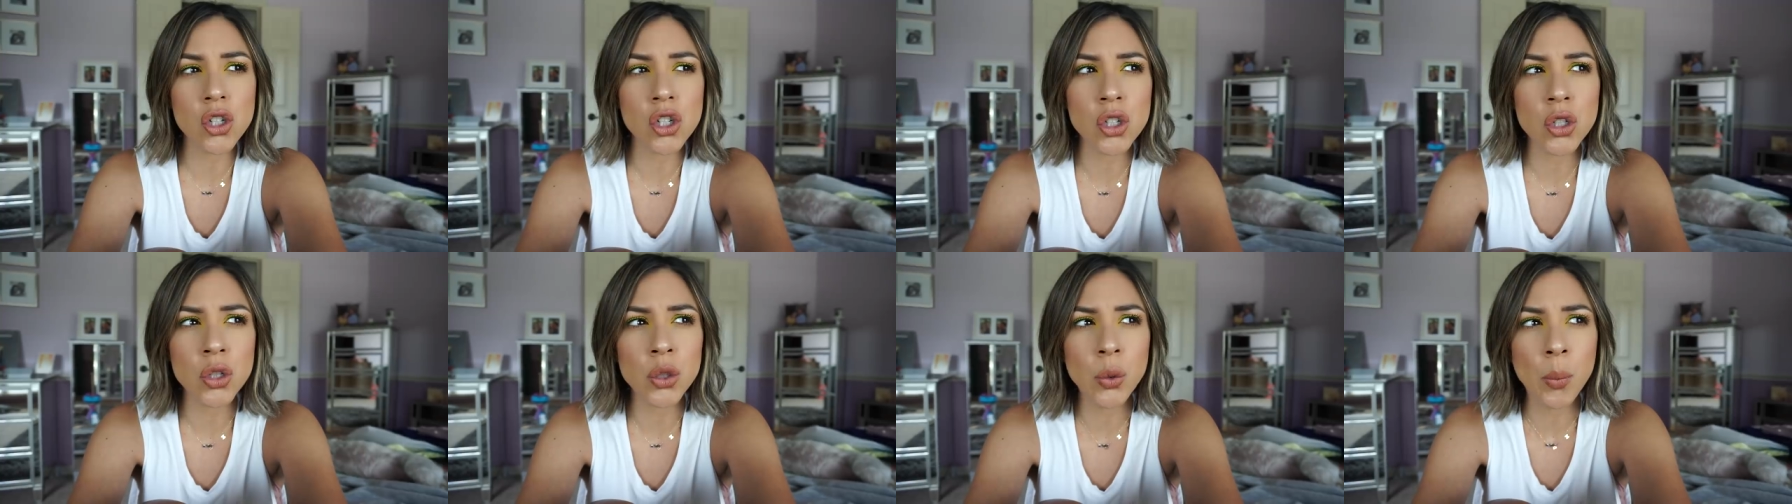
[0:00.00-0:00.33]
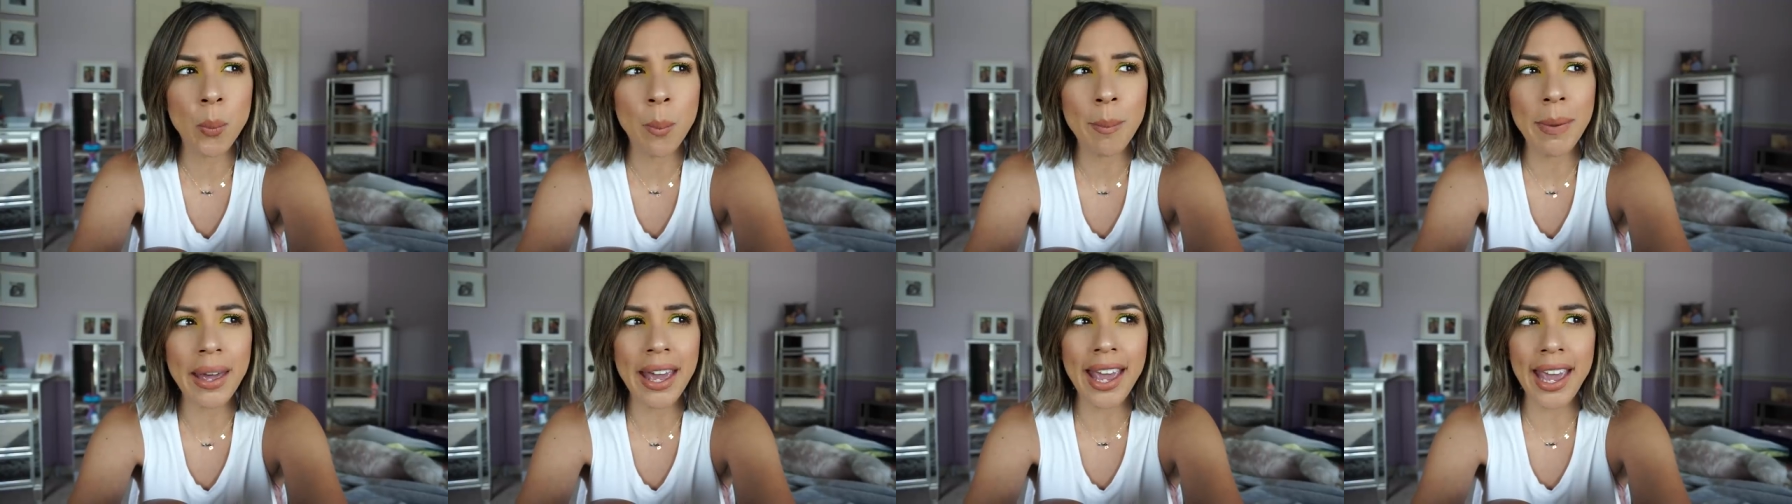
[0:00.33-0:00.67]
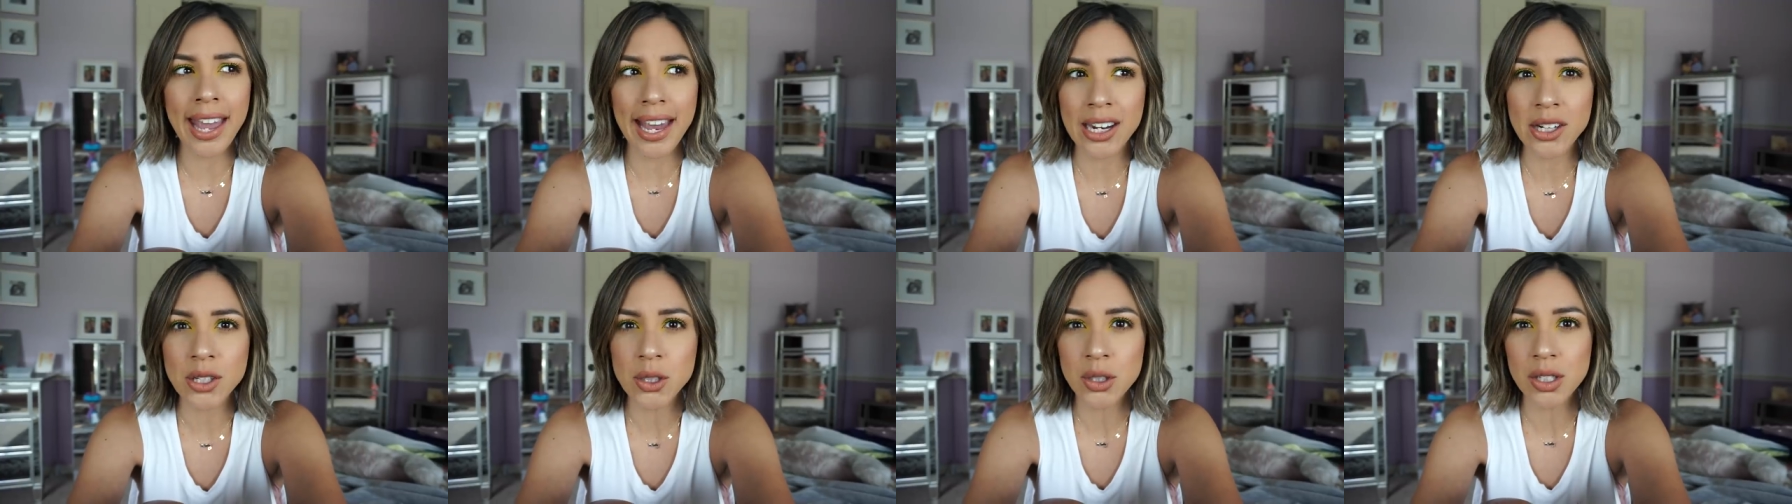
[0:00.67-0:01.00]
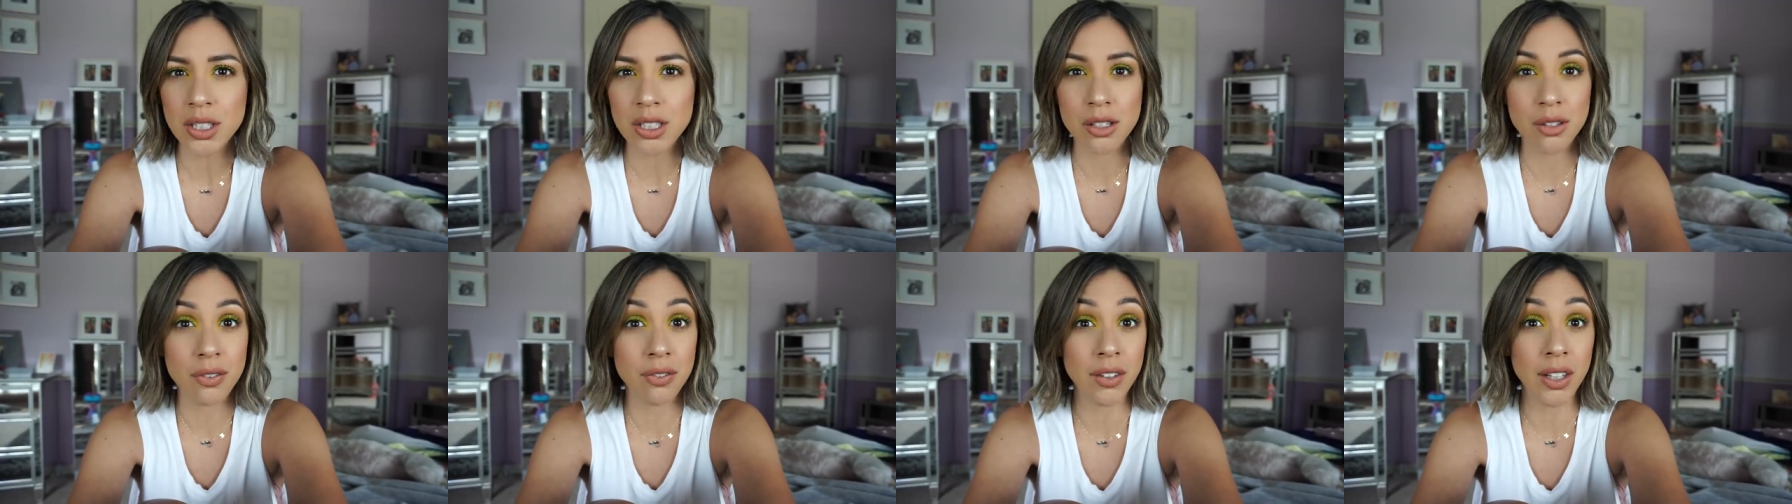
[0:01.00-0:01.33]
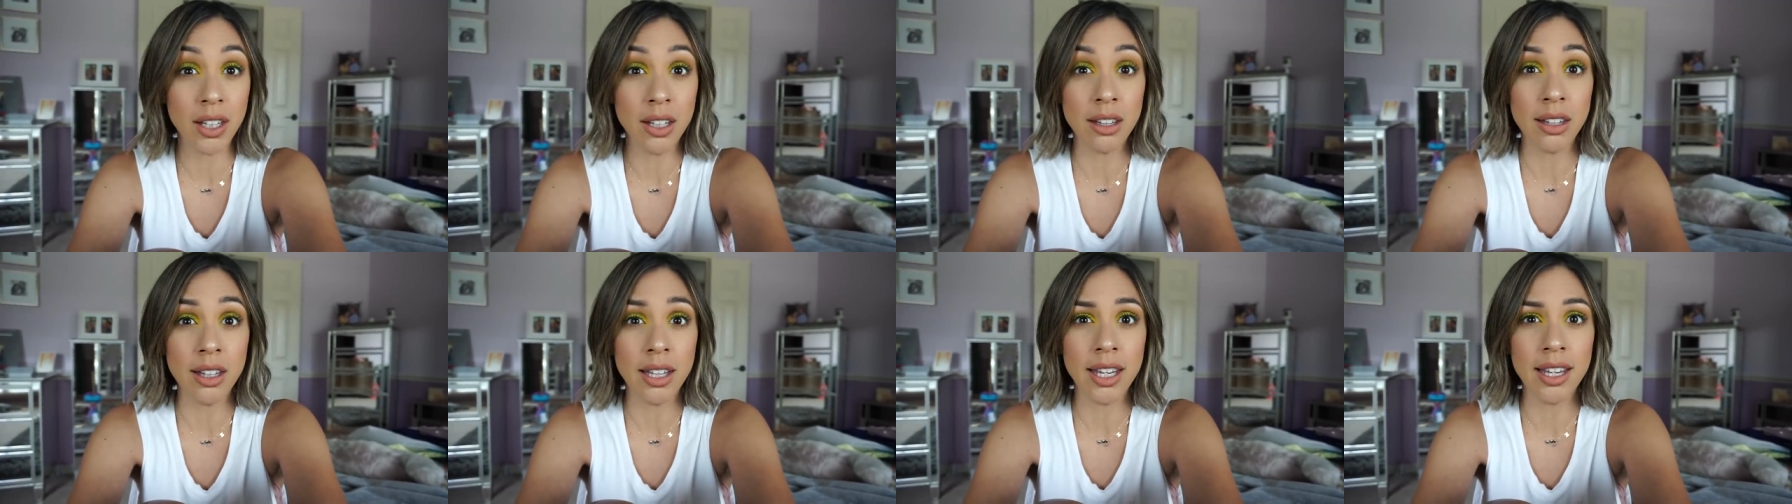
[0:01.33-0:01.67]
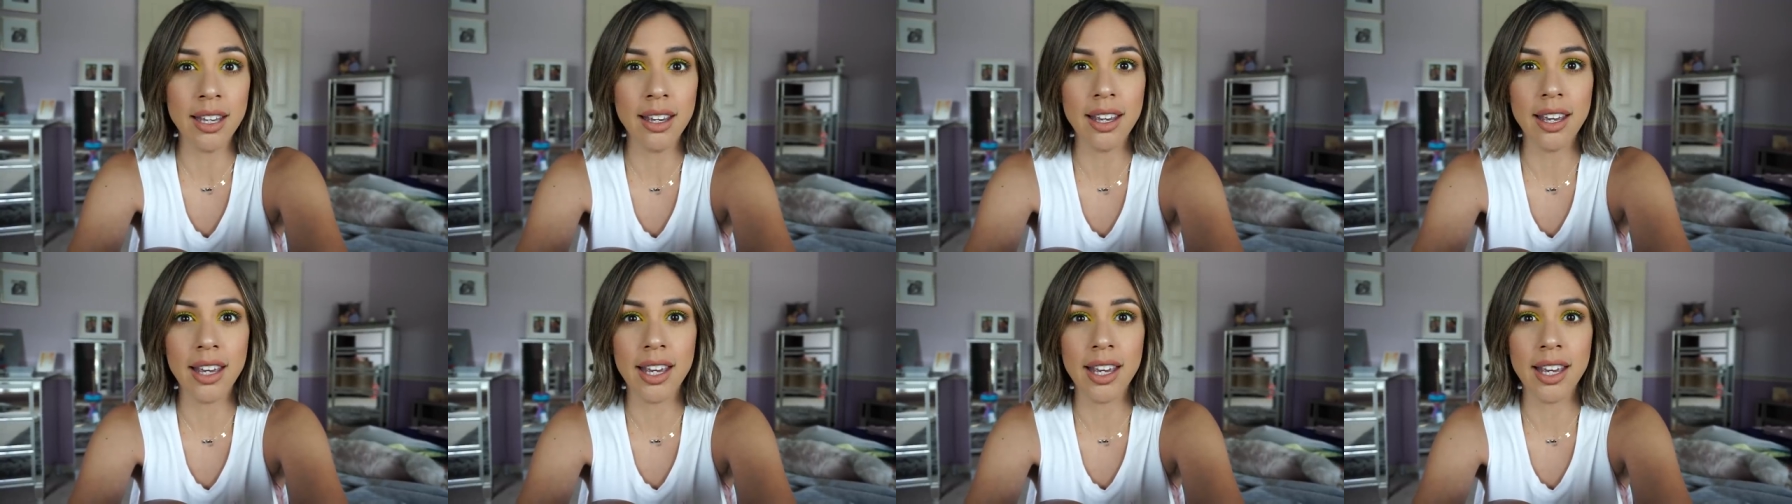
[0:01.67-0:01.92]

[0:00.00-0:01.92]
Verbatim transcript: doom, anxious feeling